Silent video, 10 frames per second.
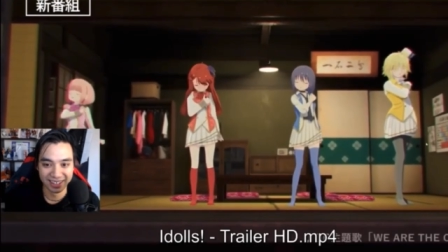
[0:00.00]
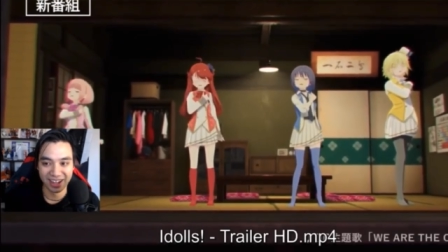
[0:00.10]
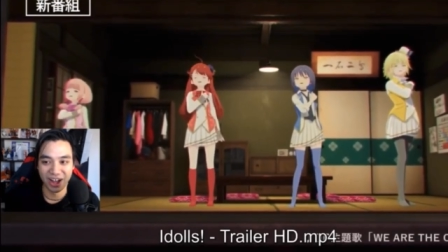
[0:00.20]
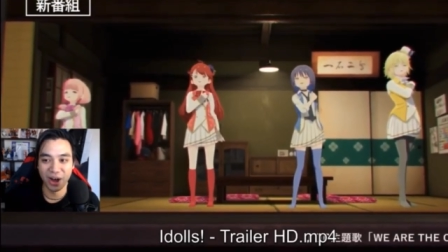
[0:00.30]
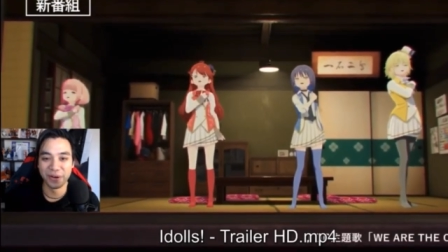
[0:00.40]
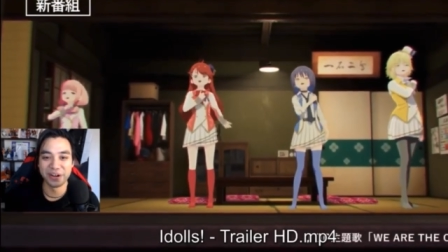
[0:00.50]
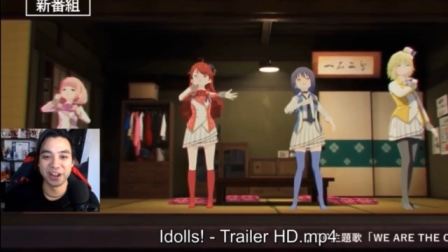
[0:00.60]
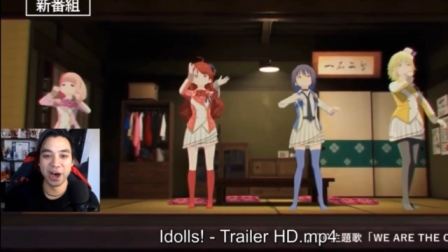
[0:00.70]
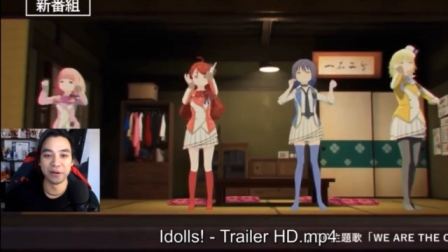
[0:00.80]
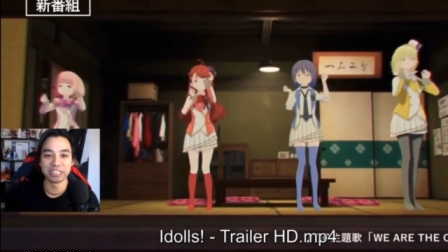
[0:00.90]
Oh
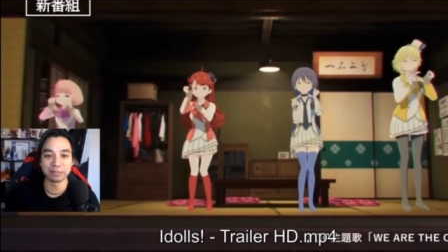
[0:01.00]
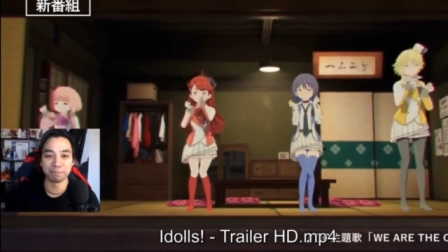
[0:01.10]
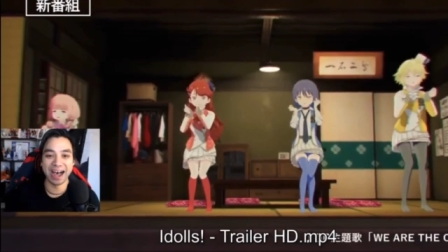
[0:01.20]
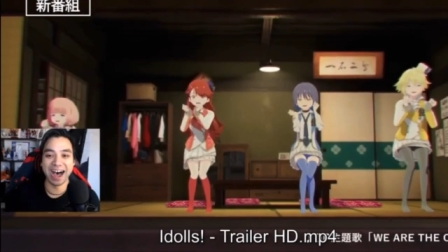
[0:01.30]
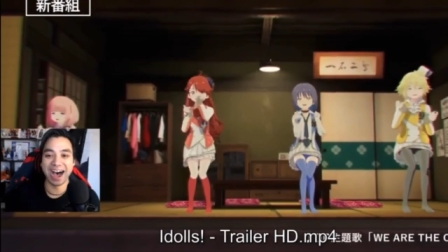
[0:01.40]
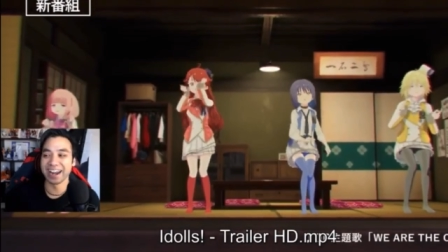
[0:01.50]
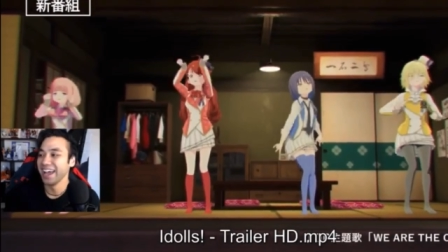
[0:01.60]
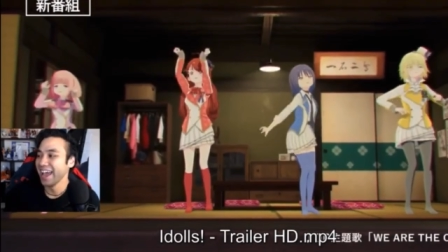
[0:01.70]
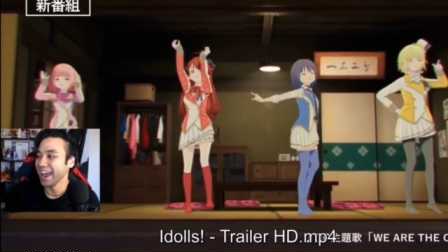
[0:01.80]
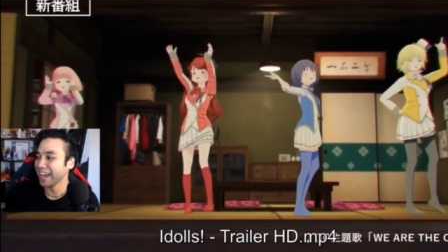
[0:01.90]
no, it's bad.
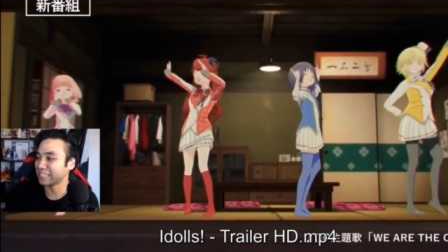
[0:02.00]
It's